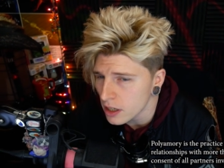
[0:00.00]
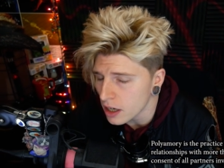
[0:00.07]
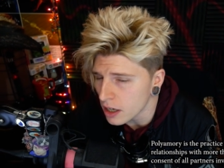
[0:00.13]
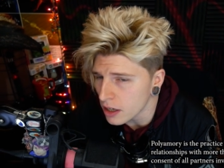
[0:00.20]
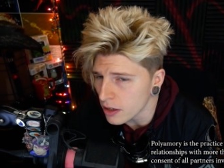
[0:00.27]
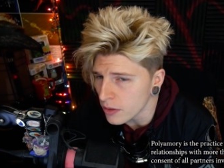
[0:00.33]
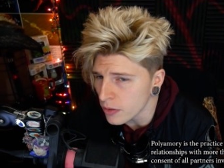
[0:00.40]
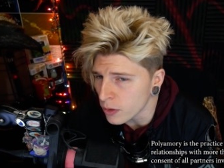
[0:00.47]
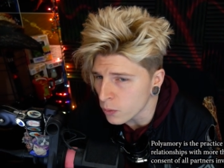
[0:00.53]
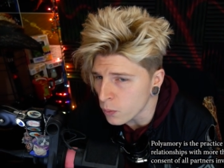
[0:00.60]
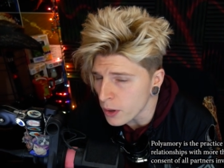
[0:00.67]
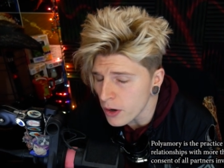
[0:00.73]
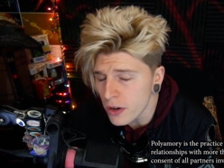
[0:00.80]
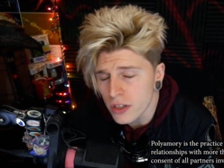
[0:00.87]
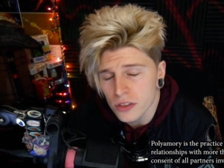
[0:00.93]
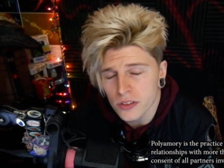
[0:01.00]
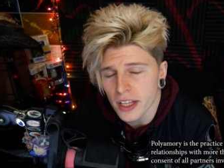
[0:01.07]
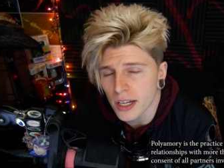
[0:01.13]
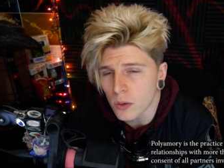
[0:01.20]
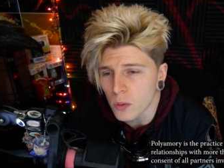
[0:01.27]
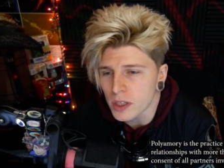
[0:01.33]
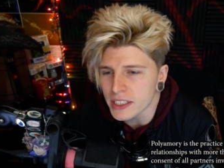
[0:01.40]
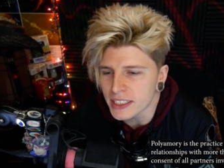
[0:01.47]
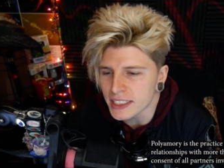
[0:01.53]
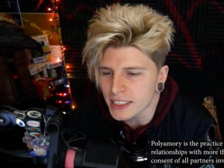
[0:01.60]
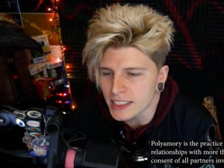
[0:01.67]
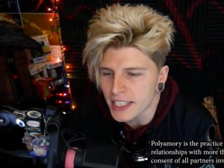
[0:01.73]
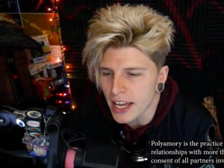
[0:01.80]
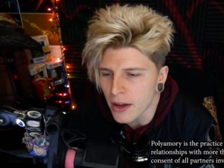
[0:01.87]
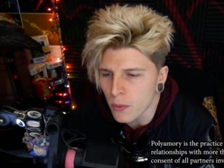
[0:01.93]
Uh, the weirdest thing was
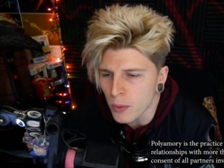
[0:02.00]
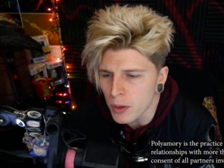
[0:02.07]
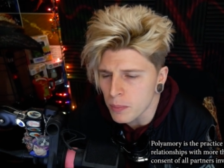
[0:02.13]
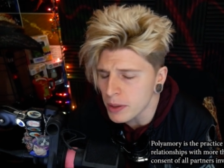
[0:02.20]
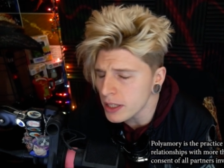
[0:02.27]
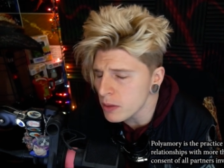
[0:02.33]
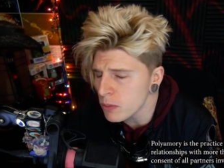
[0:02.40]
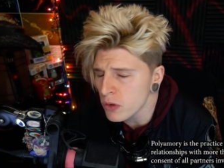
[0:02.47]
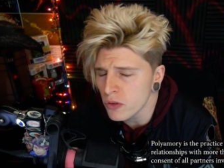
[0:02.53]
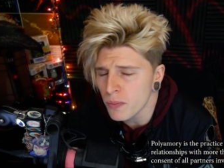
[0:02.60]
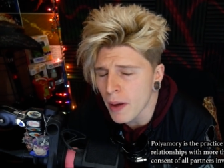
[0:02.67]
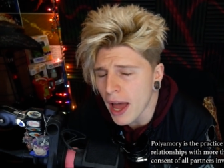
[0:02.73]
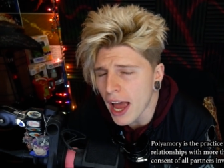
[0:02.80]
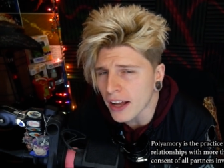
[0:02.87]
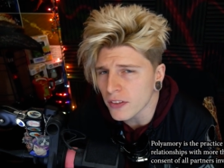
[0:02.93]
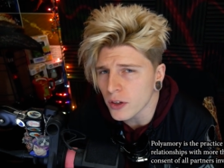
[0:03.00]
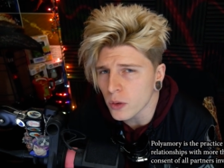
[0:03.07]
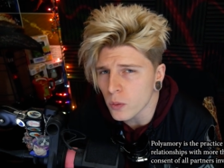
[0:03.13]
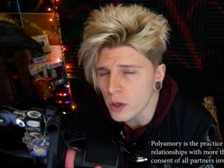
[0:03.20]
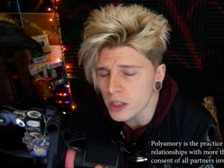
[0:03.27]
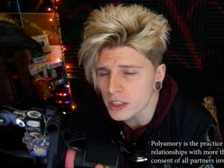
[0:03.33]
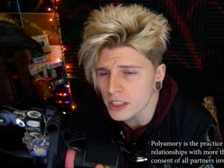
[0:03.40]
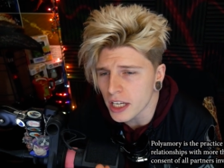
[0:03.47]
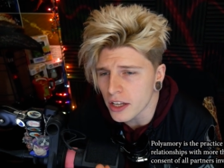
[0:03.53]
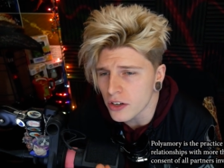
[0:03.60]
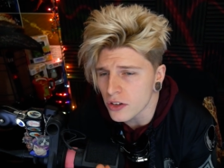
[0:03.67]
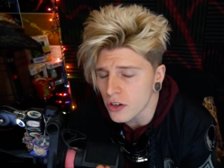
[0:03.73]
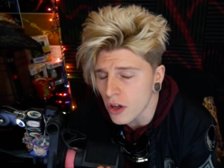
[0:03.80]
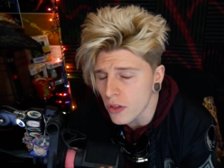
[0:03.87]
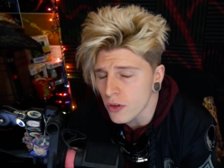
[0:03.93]
is that when Billie moved back, there was
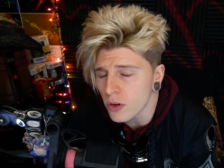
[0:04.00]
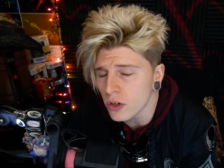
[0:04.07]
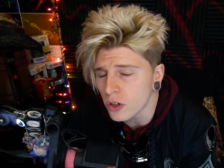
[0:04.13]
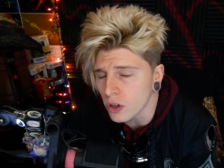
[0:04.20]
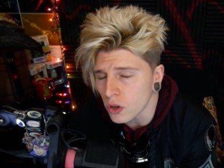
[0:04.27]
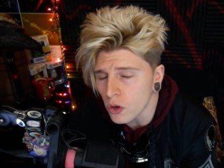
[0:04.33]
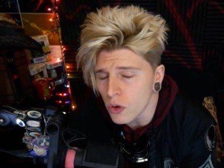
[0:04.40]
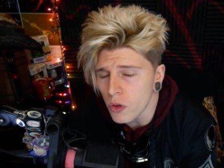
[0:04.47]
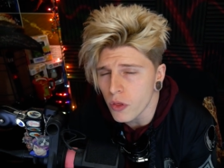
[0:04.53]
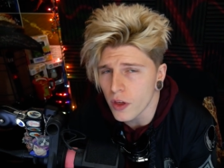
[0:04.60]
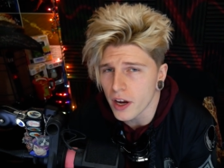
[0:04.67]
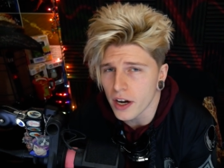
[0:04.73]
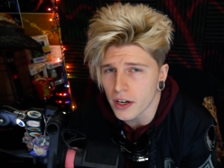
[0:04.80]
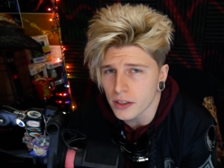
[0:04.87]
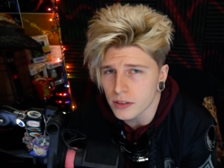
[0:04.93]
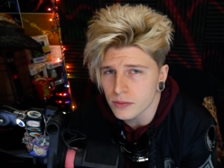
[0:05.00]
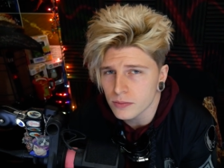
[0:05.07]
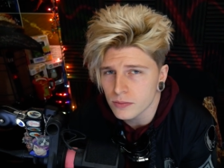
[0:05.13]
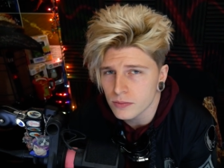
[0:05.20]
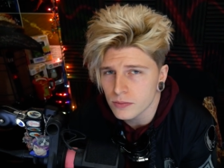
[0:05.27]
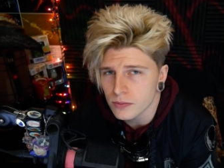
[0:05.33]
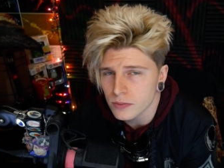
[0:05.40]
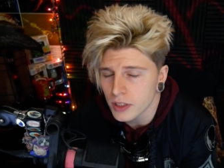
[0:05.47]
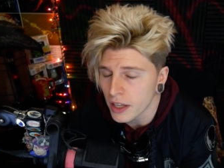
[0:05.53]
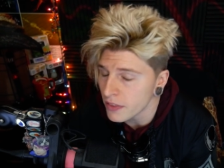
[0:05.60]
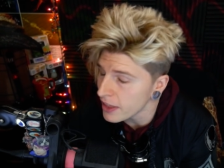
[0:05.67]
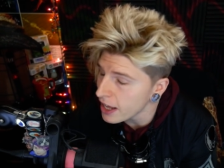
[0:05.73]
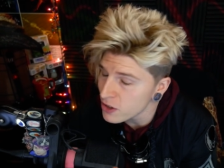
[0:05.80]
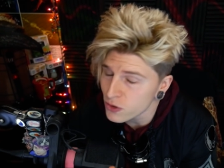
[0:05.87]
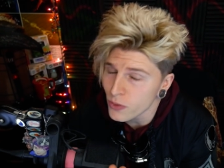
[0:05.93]
another girl there. And
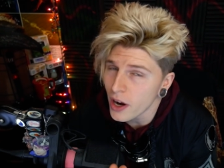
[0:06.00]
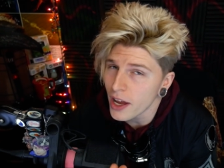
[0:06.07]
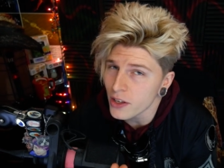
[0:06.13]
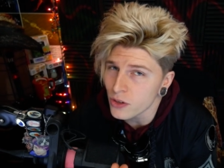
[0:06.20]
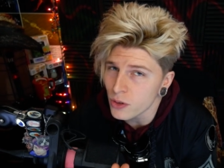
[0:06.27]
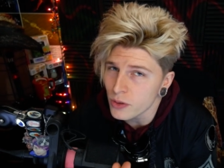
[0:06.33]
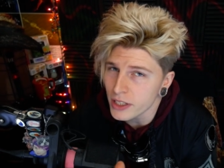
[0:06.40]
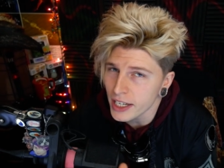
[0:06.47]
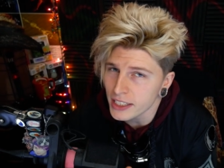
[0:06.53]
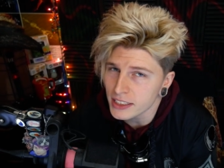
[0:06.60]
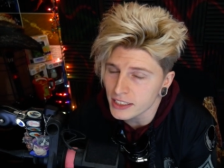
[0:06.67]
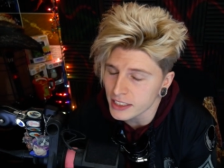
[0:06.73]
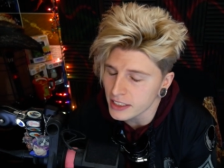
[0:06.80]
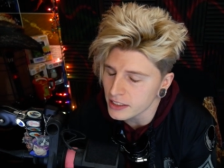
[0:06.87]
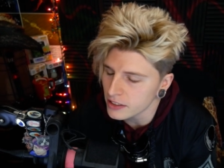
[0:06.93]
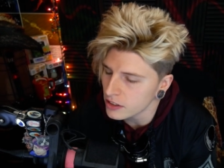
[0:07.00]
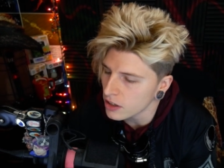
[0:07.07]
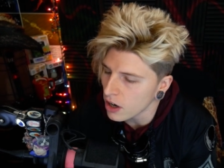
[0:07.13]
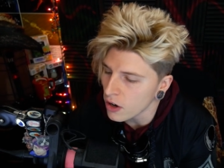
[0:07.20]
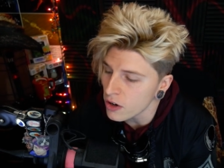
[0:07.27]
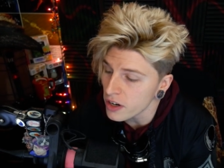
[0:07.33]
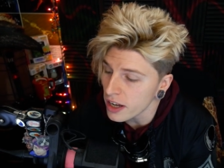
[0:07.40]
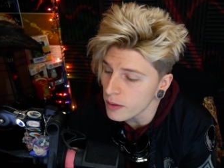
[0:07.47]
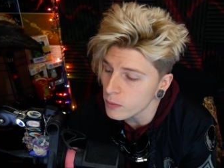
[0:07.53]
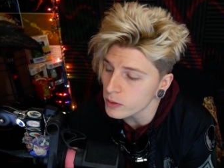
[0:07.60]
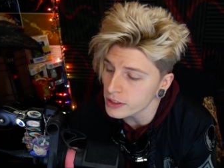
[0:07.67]
that's right, you guessed it. Her name